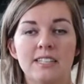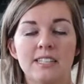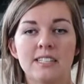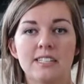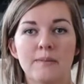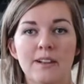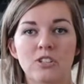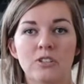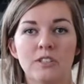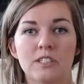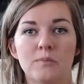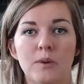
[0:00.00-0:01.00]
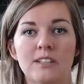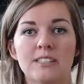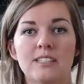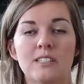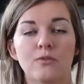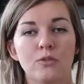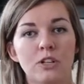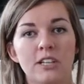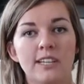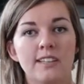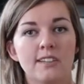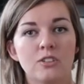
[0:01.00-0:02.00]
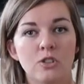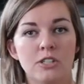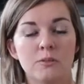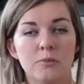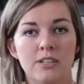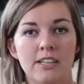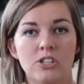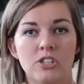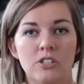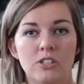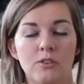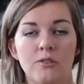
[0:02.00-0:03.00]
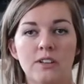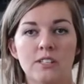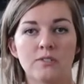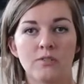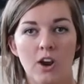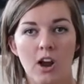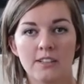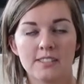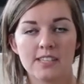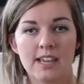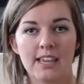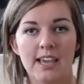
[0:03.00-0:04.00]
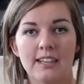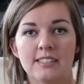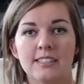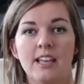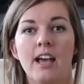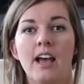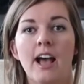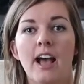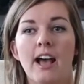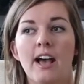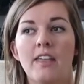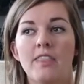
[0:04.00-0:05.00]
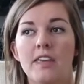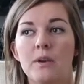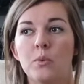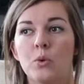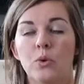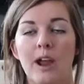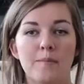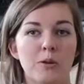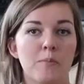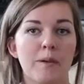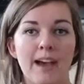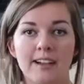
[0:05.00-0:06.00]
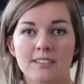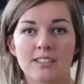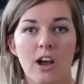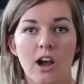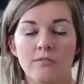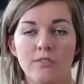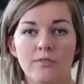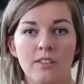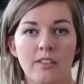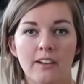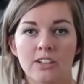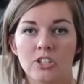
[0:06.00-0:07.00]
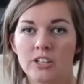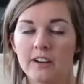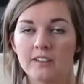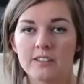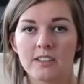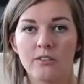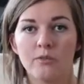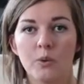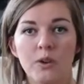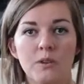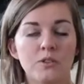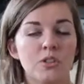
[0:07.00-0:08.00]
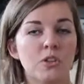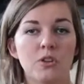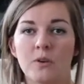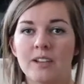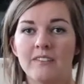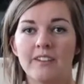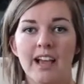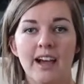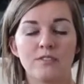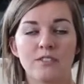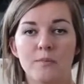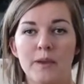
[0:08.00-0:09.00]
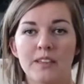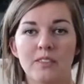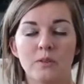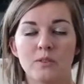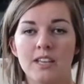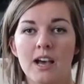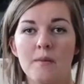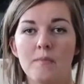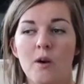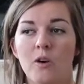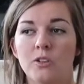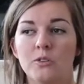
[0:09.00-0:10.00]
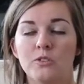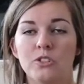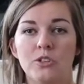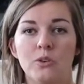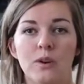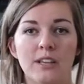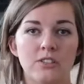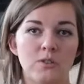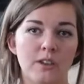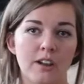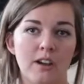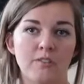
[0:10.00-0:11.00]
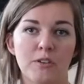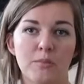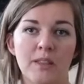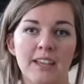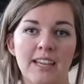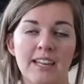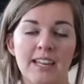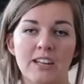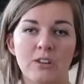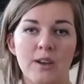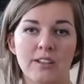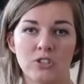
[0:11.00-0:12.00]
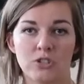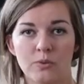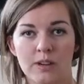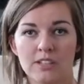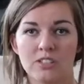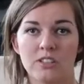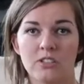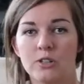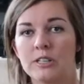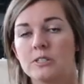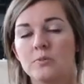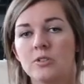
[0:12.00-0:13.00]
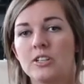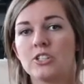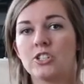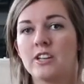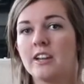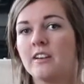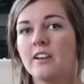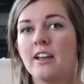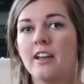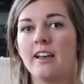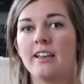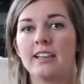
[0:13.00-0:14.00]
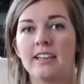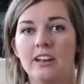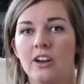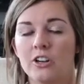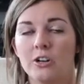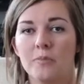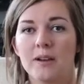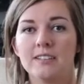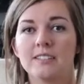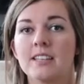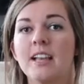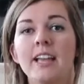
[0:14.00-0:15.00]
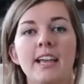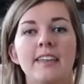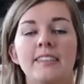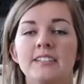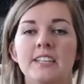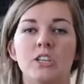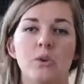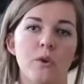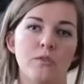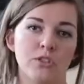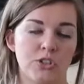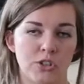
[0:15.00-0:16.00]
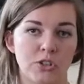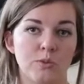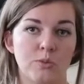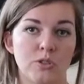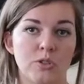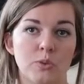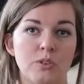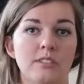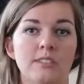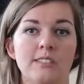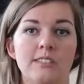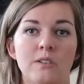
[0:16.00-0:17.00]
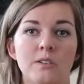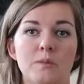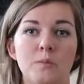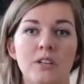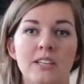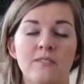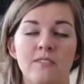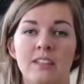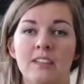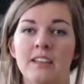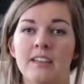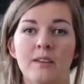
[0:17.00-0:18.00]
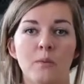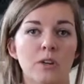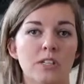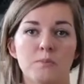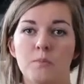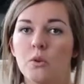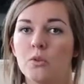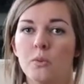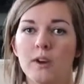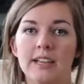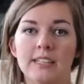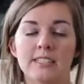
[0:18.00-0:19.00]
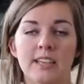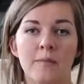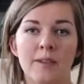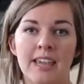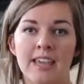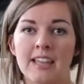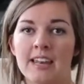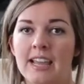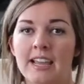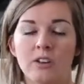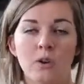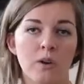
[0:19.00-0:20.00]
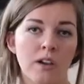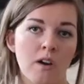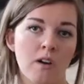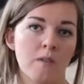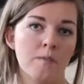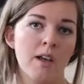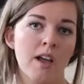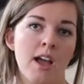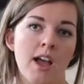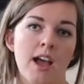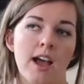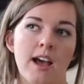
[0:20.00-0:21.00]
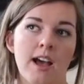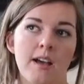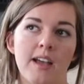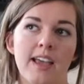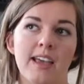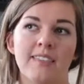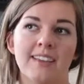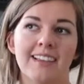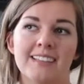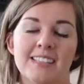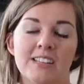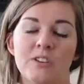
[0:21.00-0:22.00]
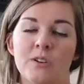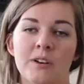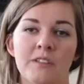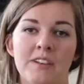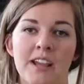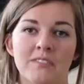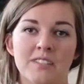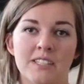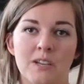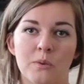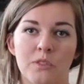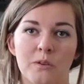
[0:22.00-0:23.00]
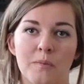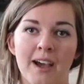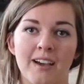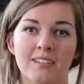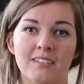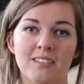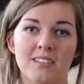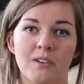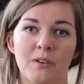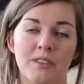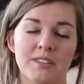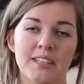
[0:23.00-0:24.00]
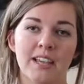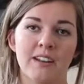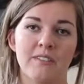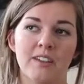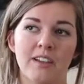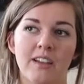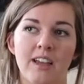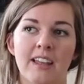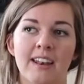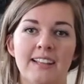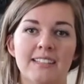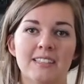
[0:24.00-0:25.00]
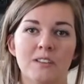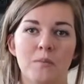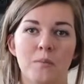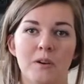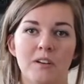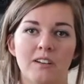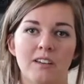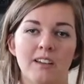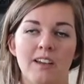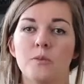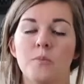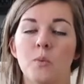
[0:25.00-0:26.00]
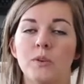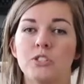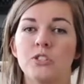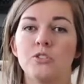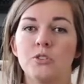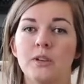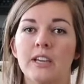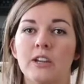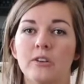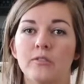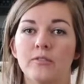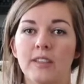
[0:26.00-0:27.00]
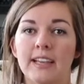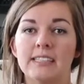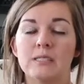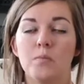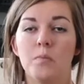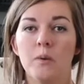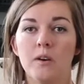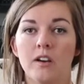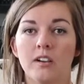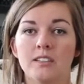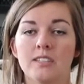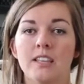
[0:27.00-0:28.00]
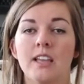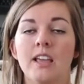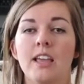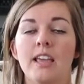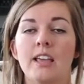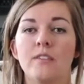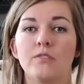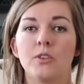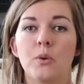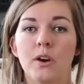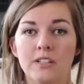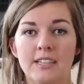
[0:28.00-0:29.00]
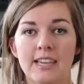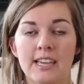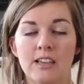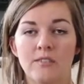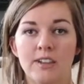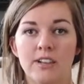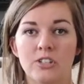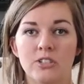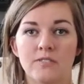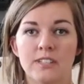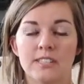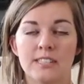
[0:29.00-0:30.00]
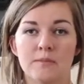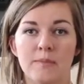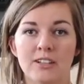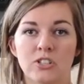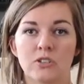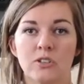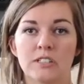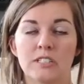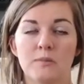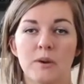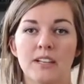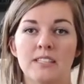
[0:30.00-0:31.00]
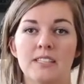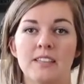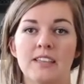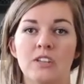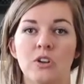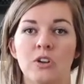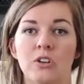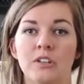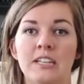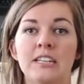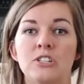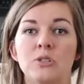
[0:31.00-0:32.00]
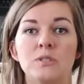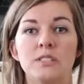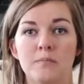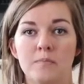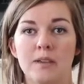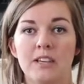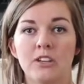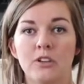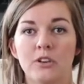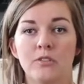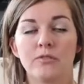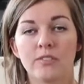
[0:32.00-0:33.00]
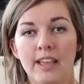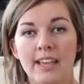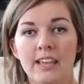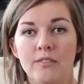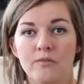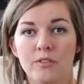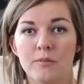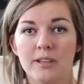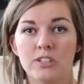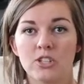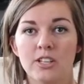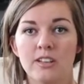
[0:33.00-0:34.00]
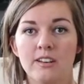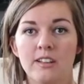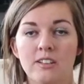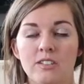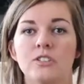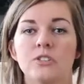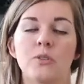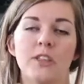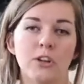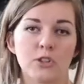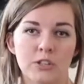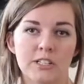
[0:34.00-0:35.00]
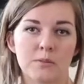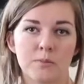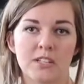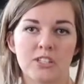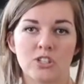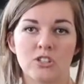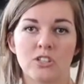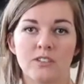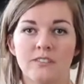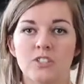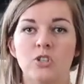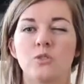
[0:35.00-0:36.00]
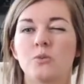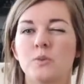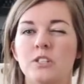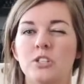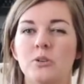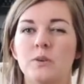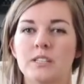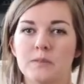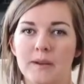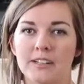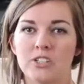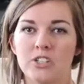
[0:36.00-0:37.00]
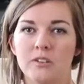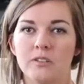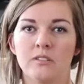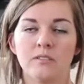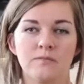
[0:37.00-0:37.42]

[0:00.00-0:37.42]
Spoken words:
the Disney's Magical Express is a free transportation service for on-site guests. They will grab your bags off of the luggage carousel for you, so you don't even have to pick those up. All you do is you get off your plane and you head straight to the transportation area, get on your bus, and they take you over to your resort. So it's pretty convenient. It works both ways, coming in and going home. And like I said, you don't even have to deal with your bags, so that's kind of a nice little perk. So, but once you do get your flights booked, if you are taking advantage of Disney's Magical Express, then you'll need to submit your flight information so that your transportation service knows when to expect you.